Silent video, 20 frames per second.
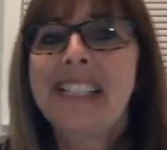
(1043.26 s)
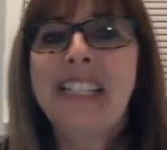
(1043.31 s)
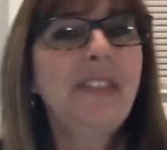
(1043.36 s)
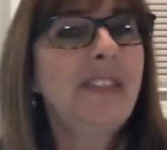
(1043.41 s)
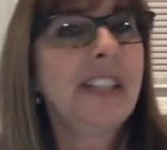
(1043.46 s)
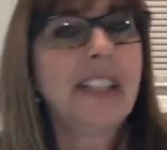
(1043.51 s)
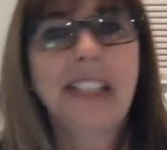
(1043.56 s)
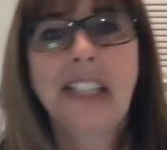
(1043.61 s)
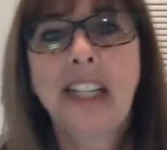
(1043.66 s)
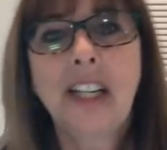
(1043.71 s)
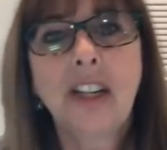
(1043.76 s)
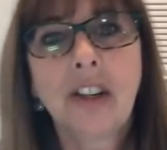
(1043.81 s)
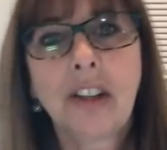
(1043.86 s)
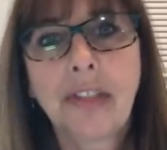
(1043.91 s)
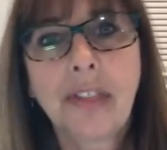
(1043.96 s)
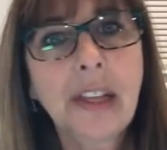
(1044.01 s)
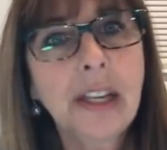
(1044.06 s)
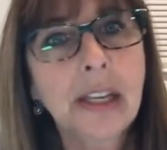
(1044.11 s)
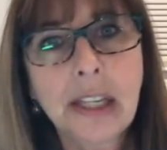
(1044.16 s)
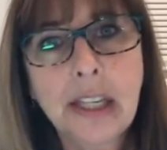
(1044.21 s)
Steve didn't hear a
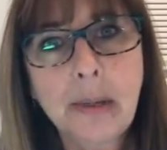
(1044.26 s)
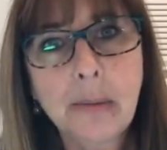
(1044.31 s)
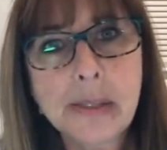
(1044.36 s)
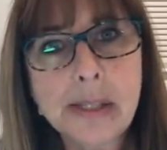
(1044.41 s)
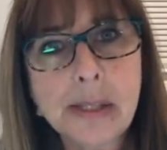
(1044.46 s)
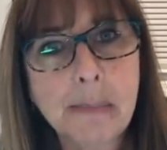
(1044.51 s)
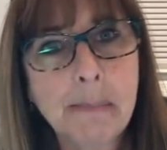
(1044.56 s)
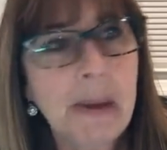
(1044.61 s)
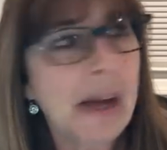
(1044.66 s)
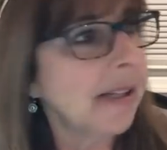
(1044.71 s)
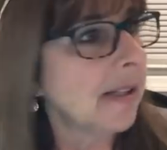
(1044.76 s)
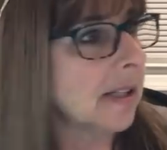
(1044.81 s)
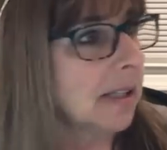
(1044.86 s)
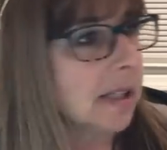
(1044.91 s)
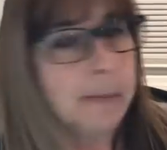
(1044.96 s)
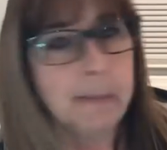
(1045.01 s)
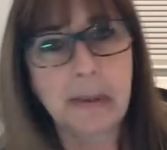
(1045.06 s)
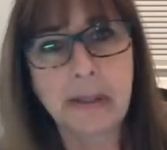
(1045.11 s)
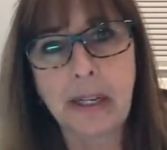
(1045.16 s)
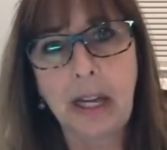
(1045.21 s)
thing. He was in bed
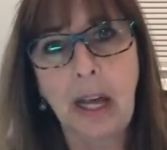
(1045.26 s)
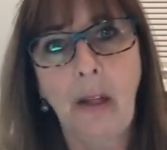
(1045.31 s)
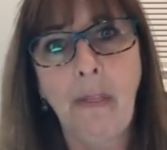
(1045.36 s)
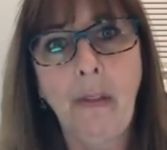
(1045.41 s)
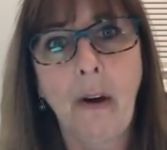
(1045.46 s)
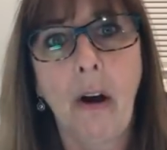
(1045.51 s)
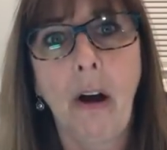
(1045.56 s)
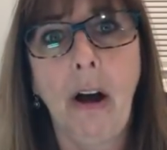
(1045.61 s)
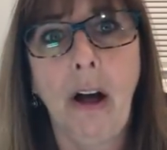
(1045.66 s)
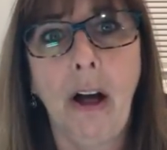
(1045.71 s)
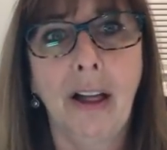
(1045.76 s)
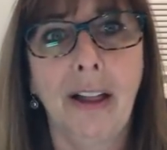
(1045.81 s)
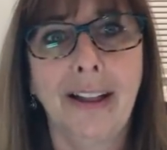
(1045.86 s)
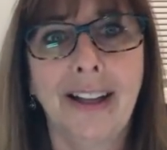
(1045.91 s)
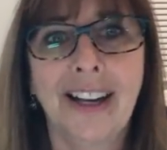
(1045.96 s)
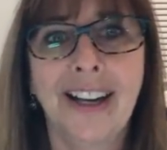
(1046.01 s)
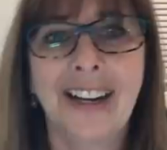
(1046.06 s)
sleeping down the hall.